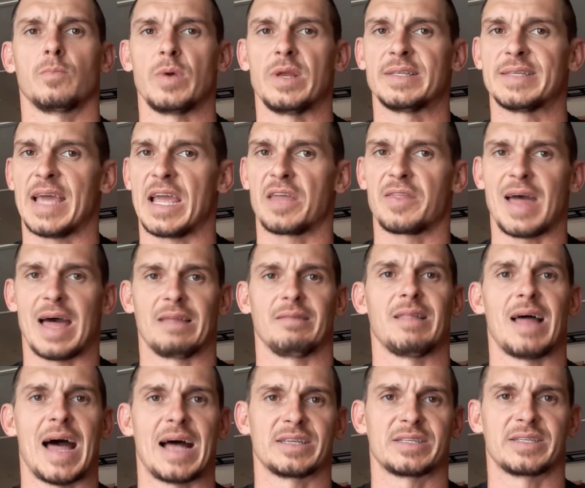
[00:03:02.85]
We take that
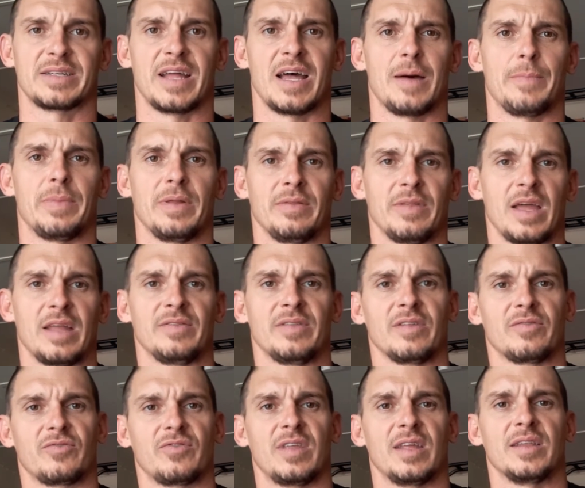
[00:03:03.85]
last step and the
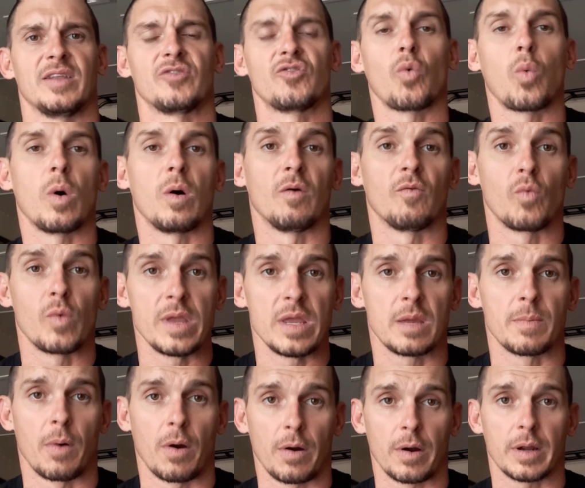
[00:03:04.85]
10 to 12
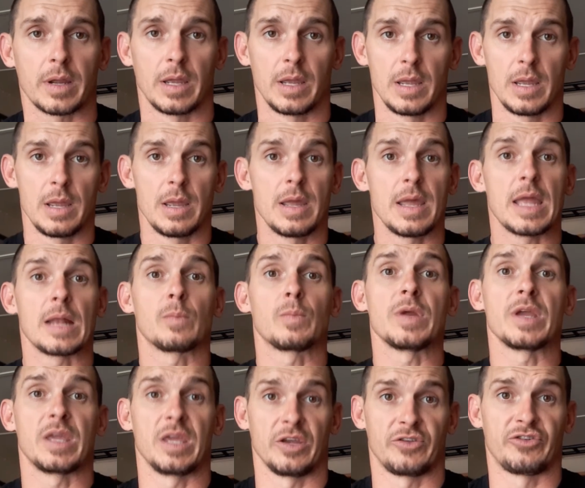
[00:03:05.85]
week mark, and
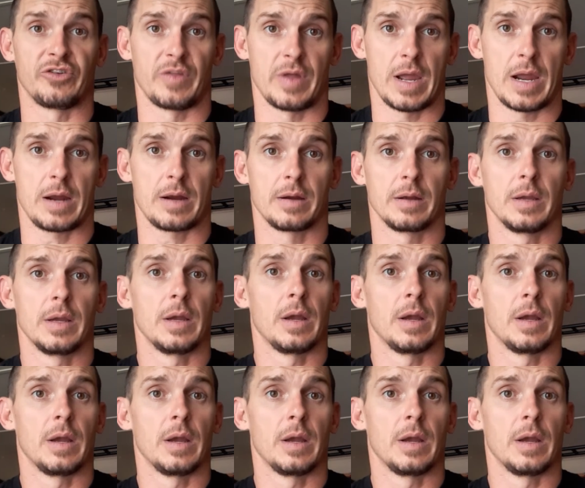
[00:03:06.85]
we get you there.